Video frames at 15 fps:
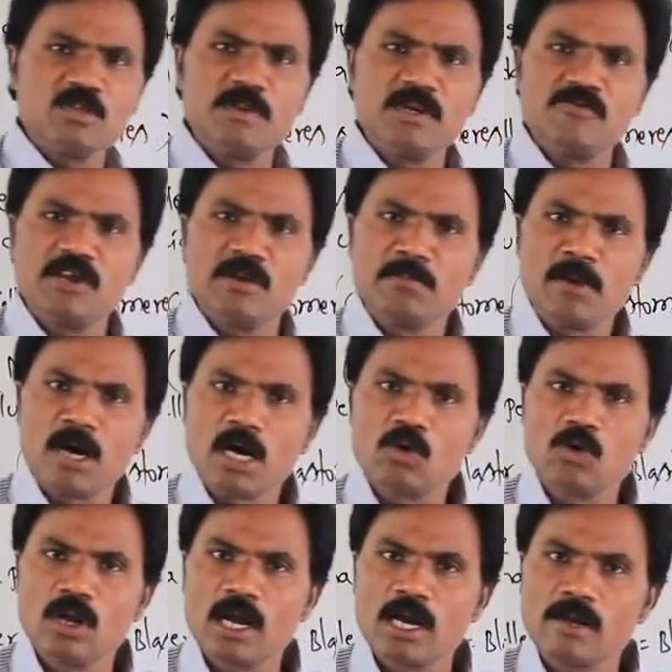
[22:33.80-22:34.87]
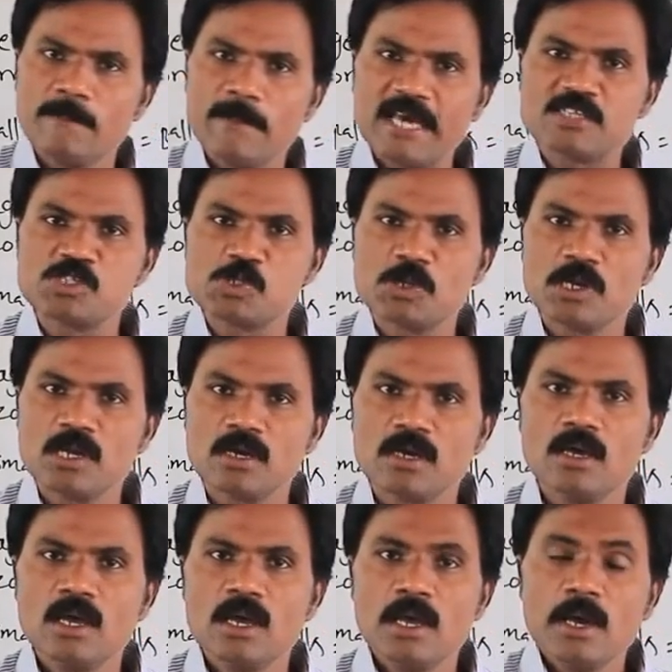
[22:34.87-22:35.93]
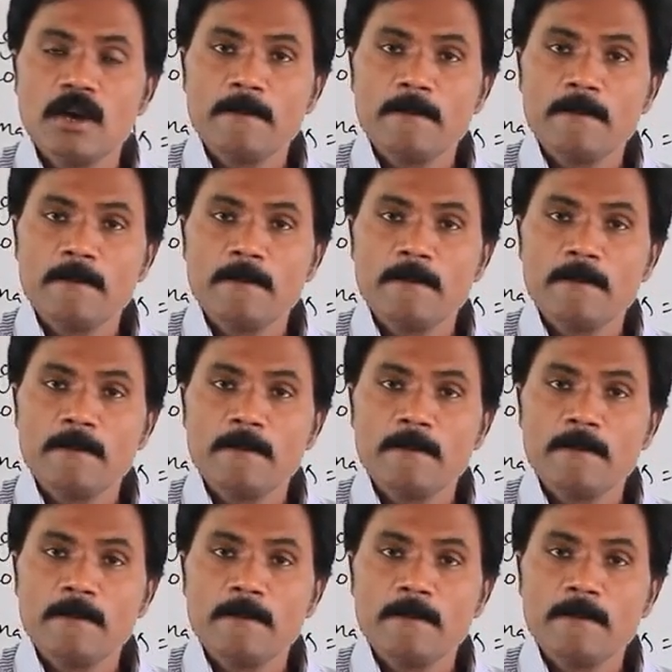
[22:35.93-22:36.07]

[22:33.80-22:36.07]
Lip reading: between morula and blastula?